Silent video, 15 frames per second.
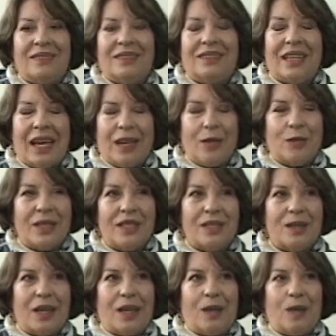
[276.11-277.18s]
Doug
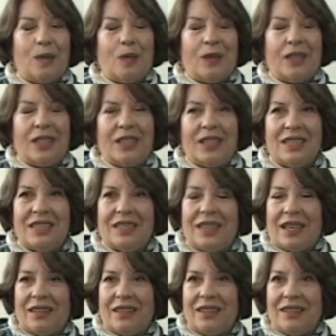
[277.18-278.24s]
was working as an
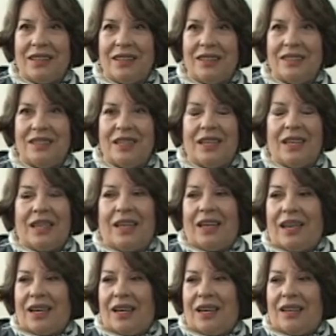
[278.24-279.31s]
architect.
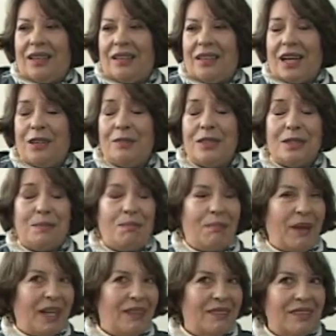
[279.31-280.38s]
I was
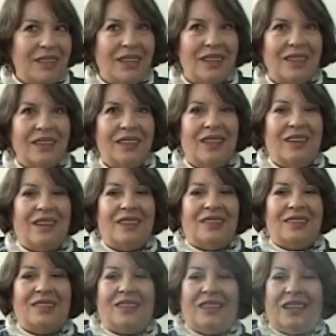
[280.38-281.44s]
painting
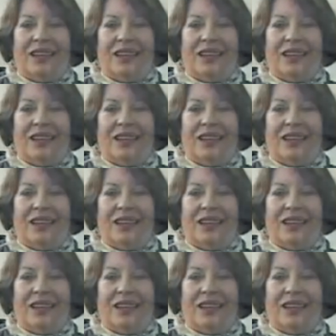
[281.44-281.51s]
and